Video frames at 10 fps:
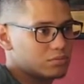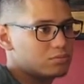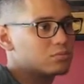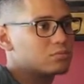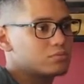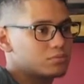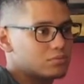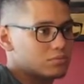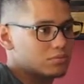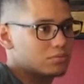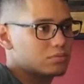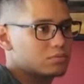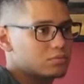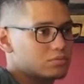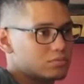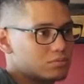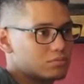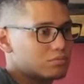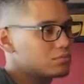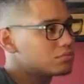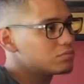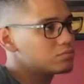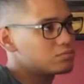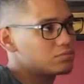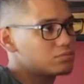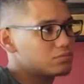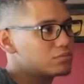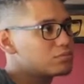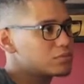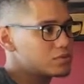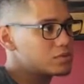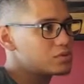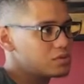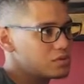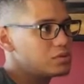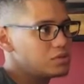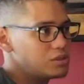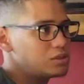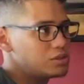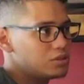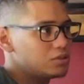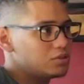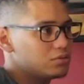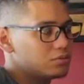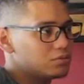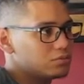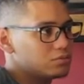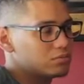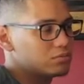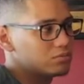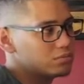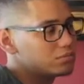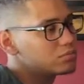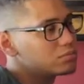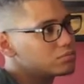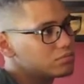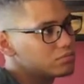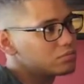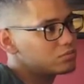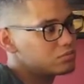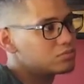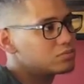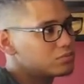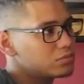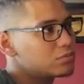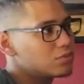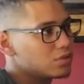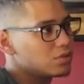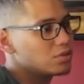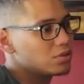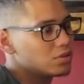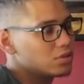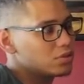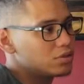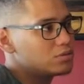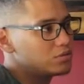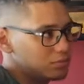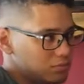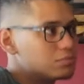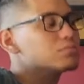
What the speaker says: The person shown says nothing.